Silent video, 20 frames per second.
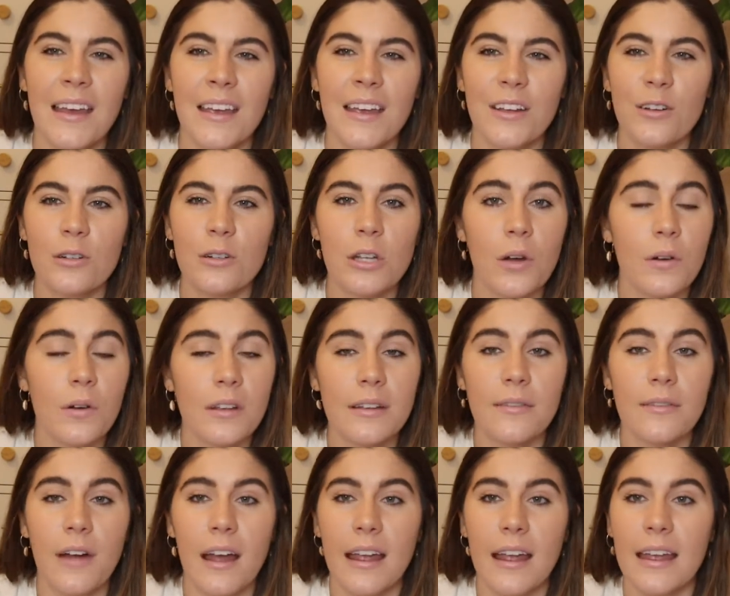you're totally
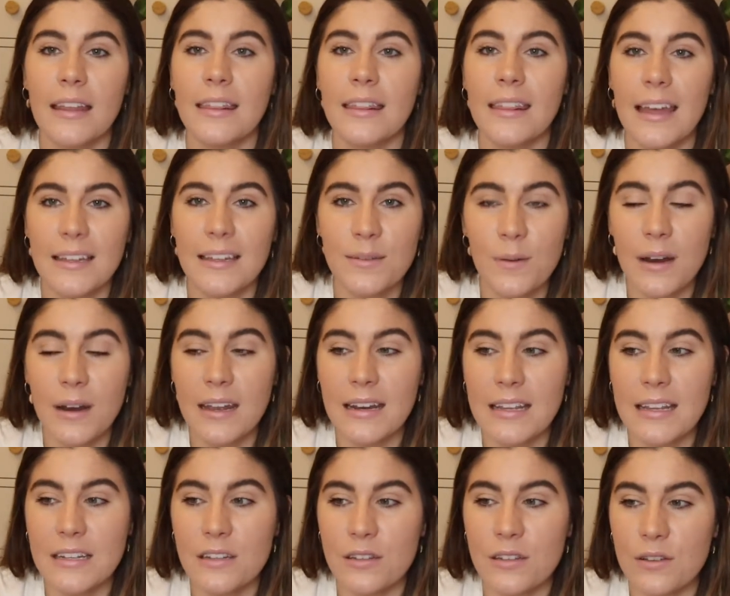right, that's what I
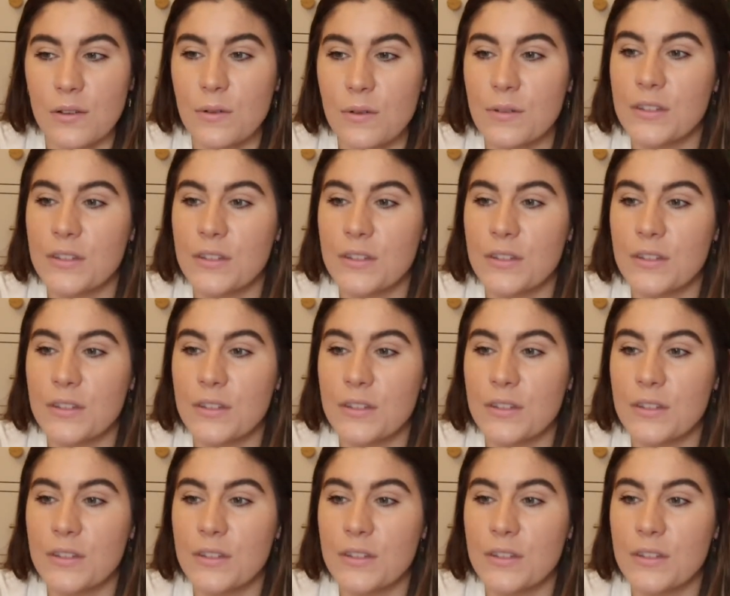need to do.